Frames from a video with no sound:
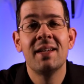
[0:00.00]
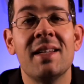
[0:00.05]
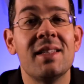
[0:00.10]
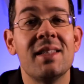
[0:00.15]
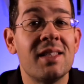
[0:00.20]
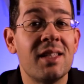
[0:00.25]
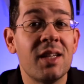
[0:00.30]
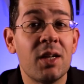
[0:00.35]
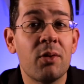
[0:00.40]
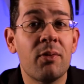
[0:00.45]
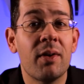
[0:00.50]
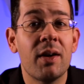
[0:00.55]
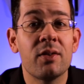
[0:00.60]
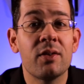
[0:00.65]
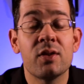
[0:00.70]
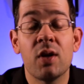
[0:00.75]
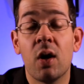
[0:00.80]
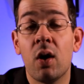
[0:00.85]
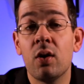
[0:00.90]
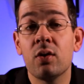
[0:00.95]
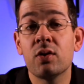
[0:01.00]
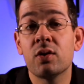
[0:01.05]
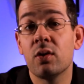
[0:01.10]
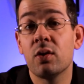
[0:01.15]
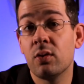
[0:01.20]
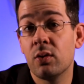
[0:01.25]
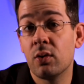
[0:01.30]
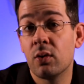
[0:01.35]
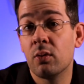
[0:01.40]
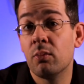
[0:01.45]
Stick around to also
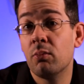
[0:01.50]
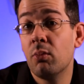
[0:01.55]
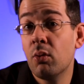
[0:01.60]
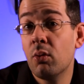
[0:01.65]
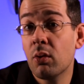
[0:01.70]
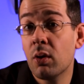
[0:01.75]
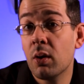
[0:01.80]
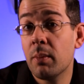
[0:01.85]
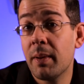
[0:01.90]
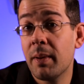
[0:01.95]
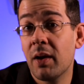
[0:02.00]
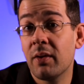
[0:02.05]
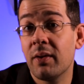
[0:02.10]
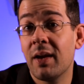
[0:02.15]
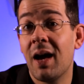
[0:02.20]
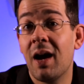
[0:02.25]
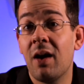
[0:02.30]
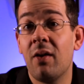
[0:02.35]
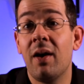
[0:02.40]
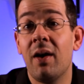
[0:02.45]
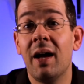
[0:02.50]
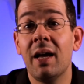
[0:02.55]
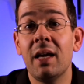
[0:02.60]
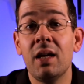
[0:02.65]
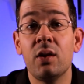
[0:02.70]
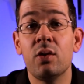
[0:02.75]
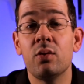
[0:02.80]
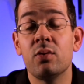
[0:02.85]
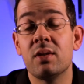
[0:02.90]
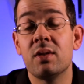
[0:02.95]
learn more about how I
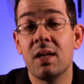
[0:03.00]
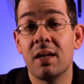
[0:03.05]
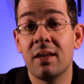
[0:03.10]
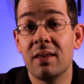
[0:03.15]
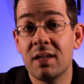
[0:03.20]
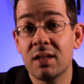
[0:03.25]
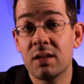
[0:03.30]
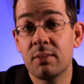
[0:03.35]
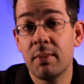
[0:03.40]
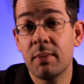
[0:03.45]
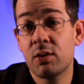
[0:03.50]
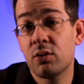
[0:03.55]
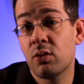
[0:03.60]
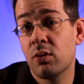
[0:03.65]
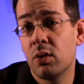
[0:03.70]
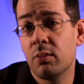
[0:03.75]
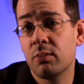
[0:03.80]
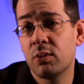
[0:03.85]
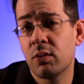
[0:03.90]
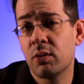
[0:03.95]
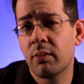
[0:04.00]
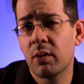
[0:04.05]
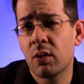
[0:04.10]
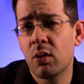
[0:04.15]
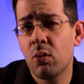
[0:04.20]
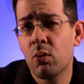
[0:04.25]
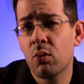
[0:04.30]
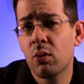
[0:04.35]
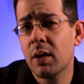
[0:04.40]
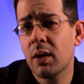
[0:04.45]
used this metronome to
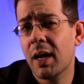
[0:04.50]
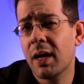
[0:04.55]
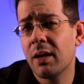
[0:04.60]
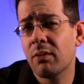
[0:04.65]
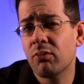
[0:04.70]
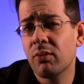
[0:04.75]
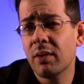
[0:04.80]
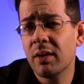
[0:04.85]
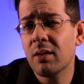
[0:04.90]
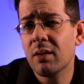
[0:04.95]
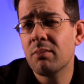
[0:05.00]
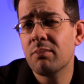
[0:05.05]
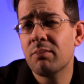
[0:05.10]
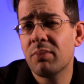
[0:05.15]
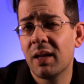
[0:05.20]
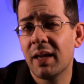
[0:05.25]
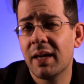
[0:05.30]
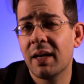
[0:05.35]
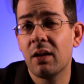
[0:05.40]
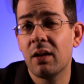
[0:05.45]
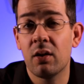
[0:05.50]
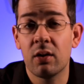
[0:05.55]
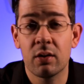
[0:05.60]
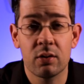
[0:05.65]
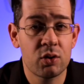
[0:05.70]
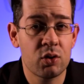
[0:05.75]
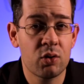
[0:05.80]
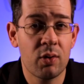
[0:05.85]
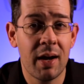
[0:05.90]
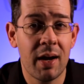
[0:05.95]
record a rhythm
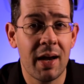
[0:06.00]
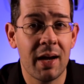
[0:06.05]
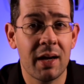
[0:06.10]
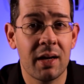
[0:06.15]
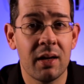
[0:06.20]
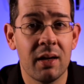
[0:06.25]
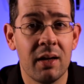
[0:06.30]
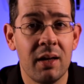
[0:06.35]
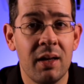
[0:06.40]
play-along track.